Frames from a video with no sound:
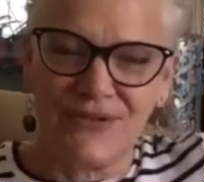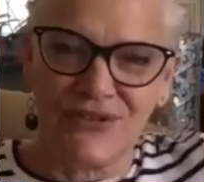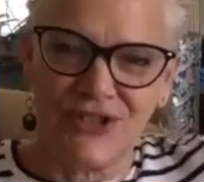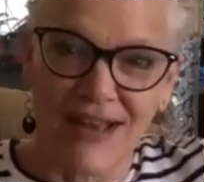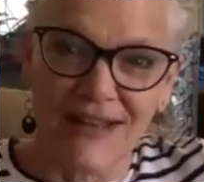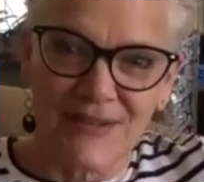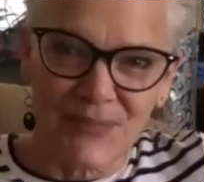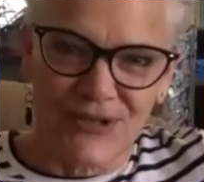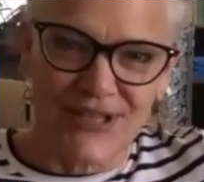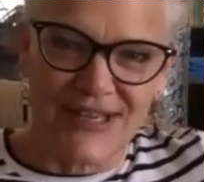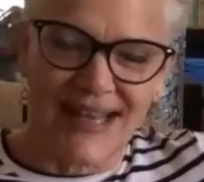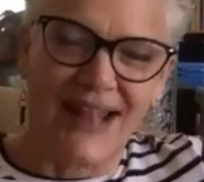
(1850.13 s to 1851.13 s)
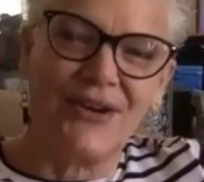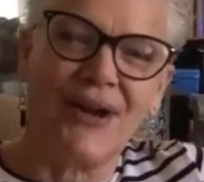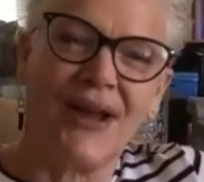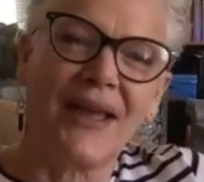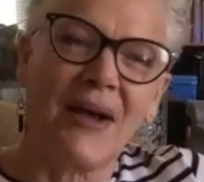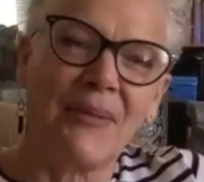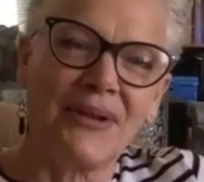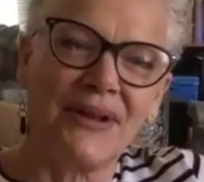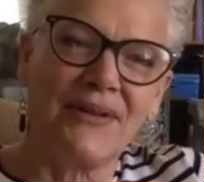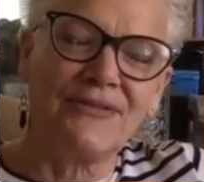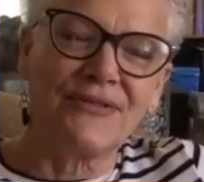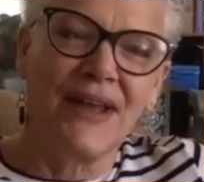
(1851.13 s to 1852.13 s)
just put together a couple
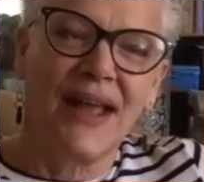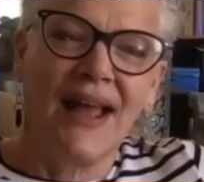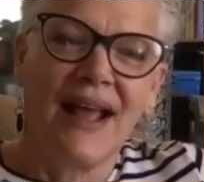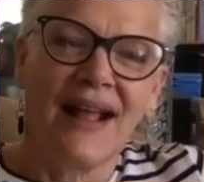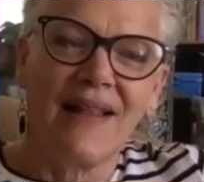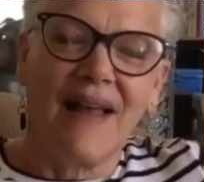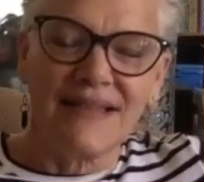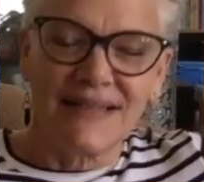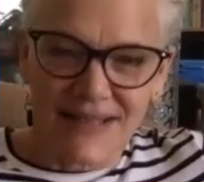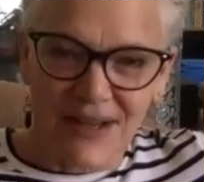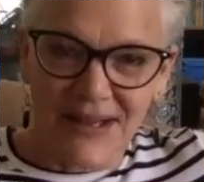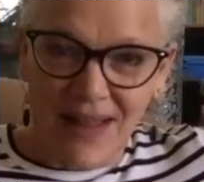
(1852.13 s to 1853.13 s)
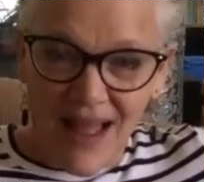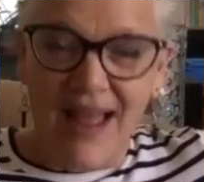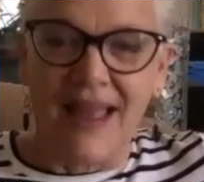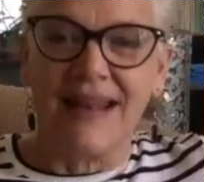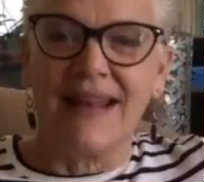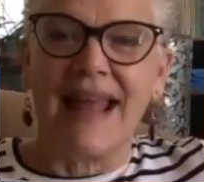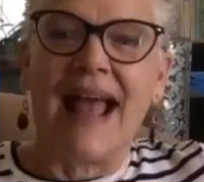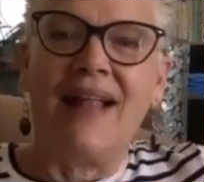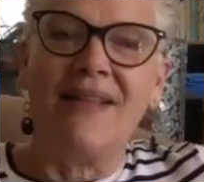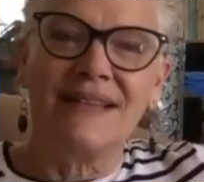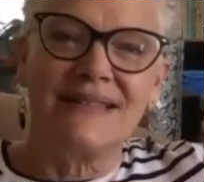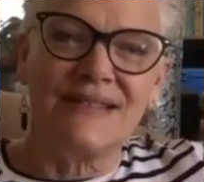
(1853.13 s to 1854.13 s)
of classes online, and
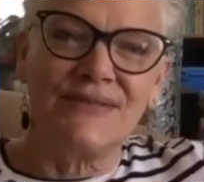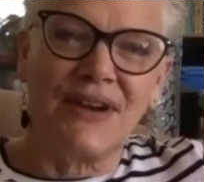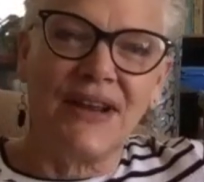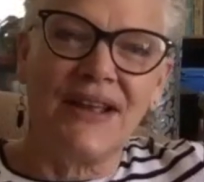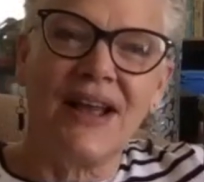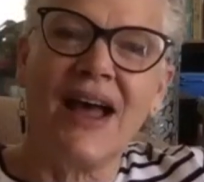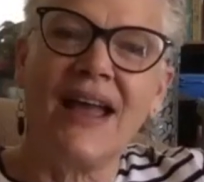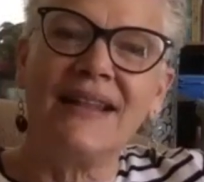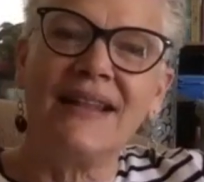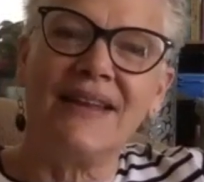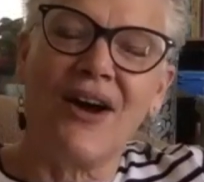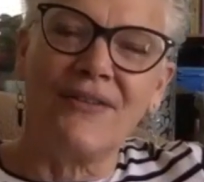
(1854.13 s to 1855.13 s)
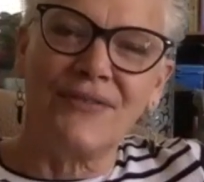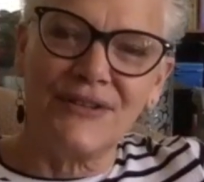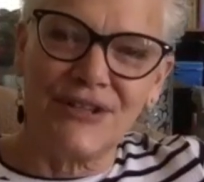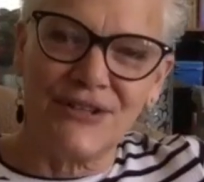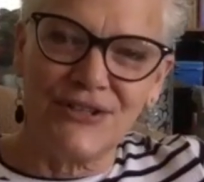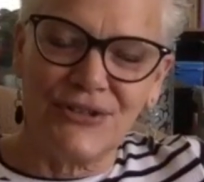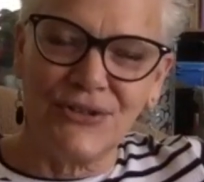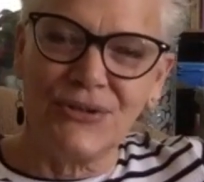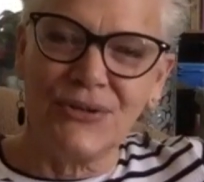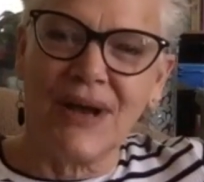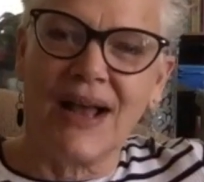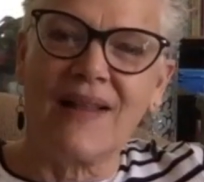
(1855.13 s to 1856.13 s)
Alice has very kindly offered to
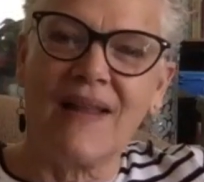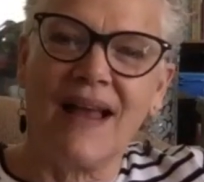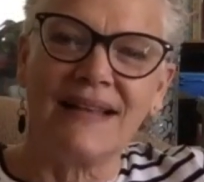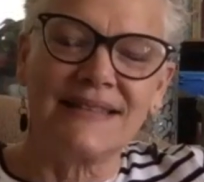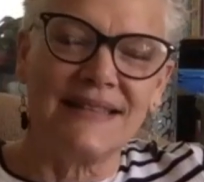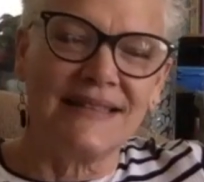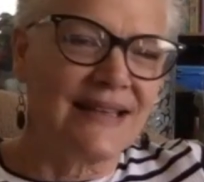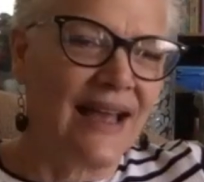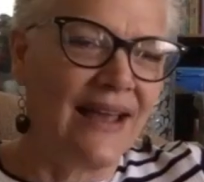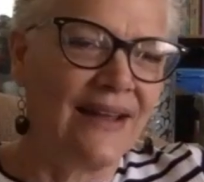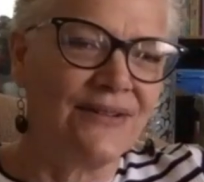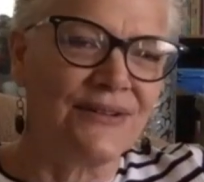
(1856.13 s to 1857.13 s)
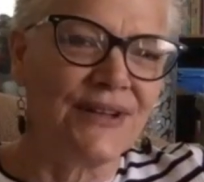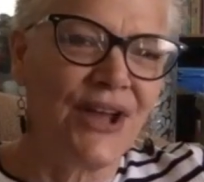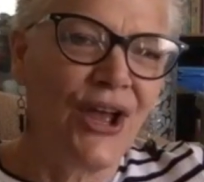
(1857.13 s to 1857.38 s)
do a class entitled